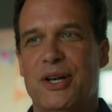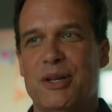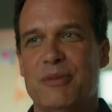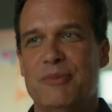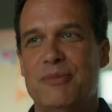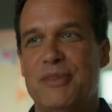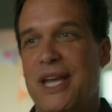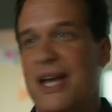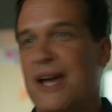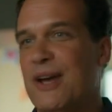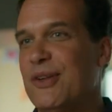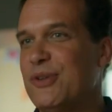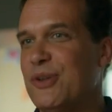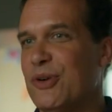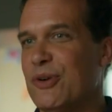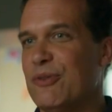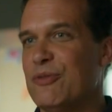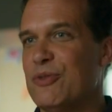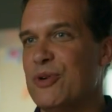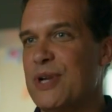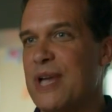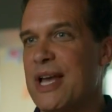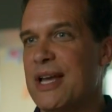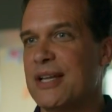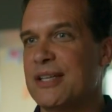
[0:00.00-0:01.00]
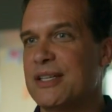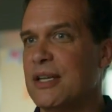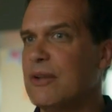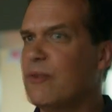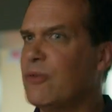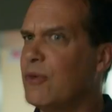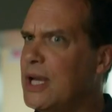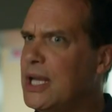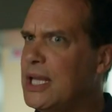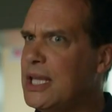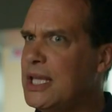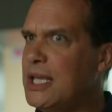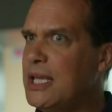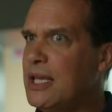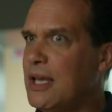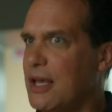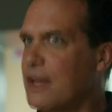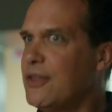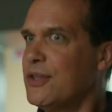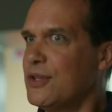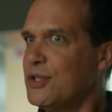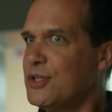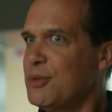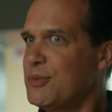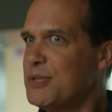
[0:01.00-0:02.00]
And the, the other thing, too, is this
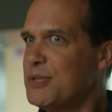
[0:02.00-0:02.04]
is good